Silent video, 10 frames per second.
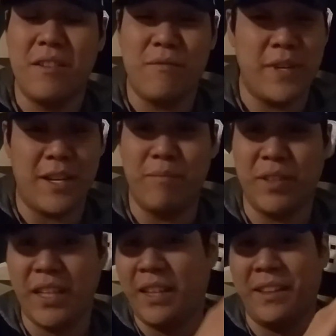We
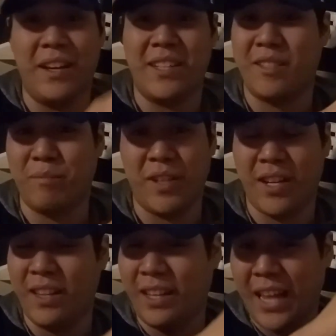completely lost the plot
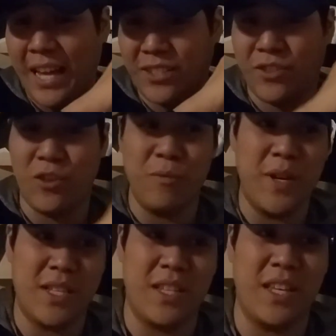in the last 2
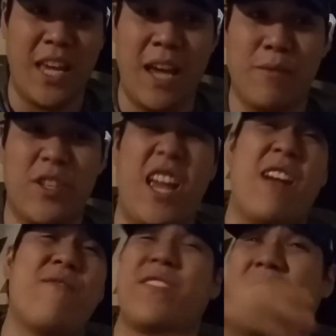minutes of the game. Just
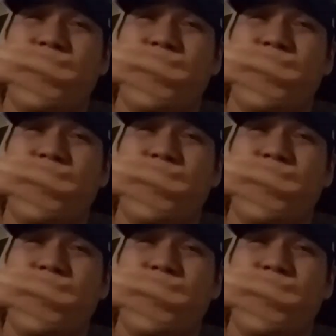everything